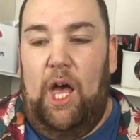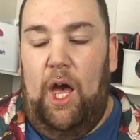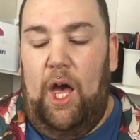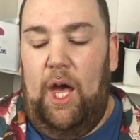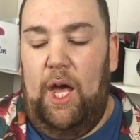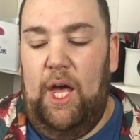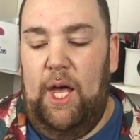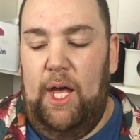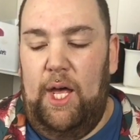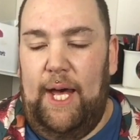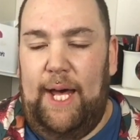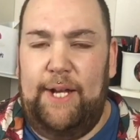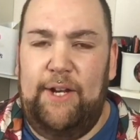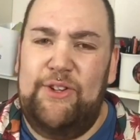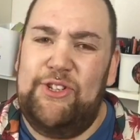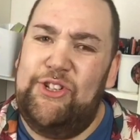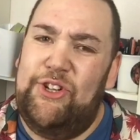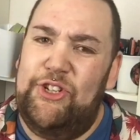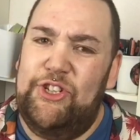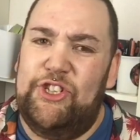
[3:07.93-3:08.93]
Uh, and I
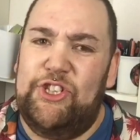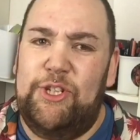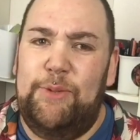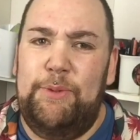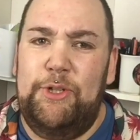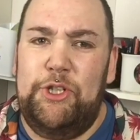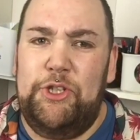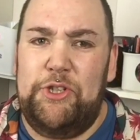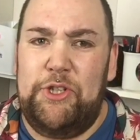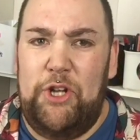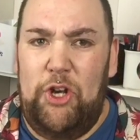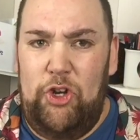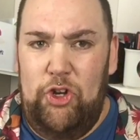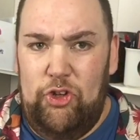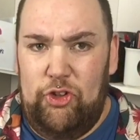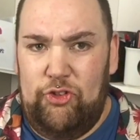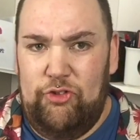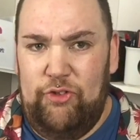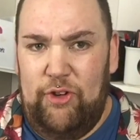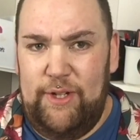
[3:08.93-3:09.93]
was like, something doesn't
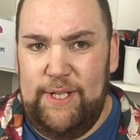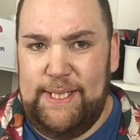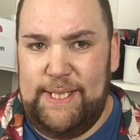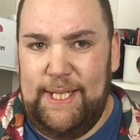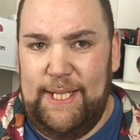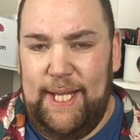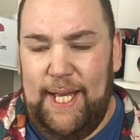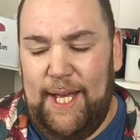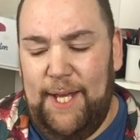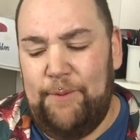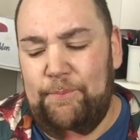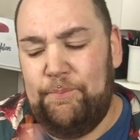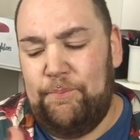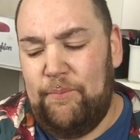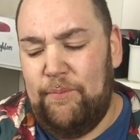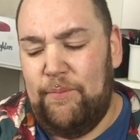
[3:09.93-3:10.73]
look right here.